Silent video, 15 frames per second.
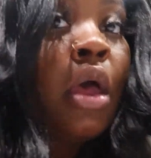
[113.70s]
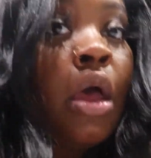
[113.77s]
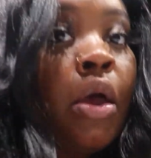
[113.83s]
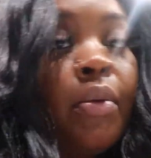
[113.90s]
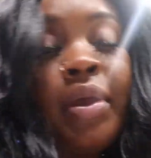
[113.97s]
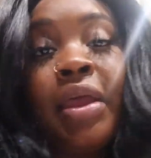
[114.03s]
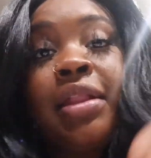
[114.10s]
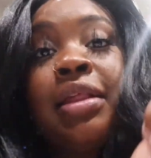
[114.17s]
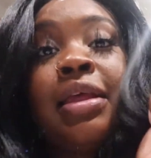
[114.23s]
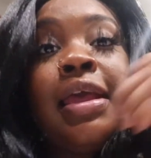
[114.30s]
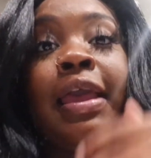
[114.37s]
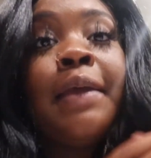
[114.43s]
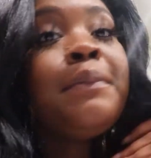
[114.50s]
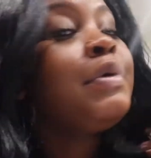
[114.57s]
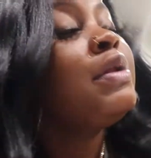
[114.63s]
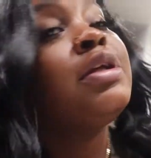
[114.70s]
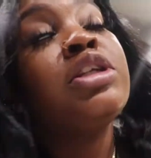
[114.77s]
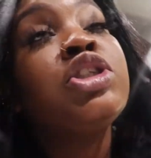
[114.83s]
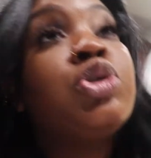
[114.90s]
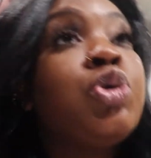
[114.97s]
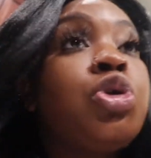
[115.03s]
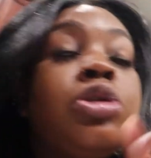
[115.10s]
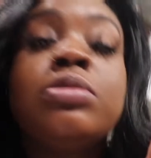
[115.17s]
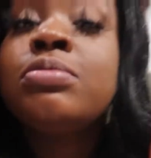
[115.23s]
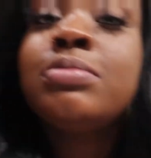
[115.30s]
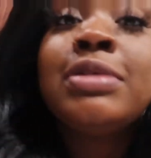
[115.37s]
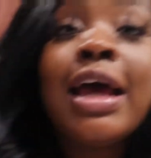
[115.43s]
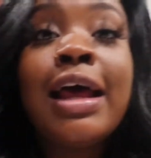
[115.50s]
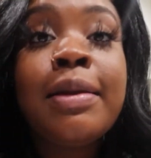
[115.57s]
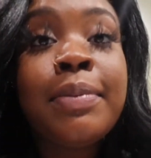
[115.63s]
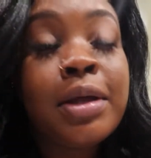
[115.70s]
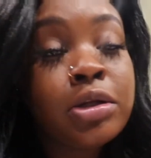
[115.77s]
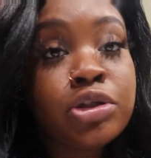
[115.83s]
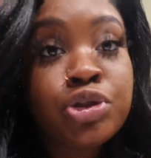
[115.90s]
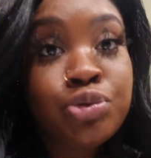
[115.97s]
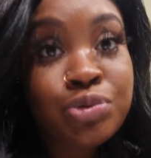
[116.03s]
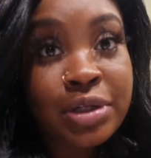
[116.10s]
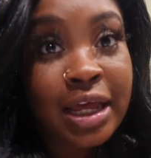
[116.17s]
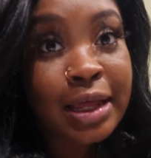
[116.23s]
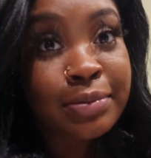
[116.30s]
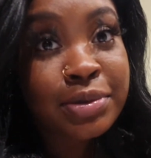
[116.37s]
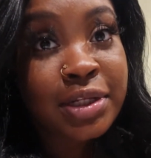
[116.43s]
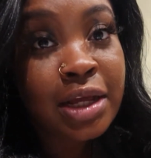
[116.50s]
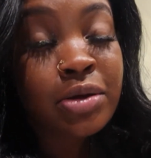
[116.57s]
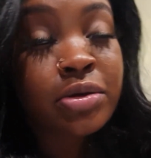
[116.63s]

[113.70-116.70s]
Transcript: Okay, the camera done died about two times now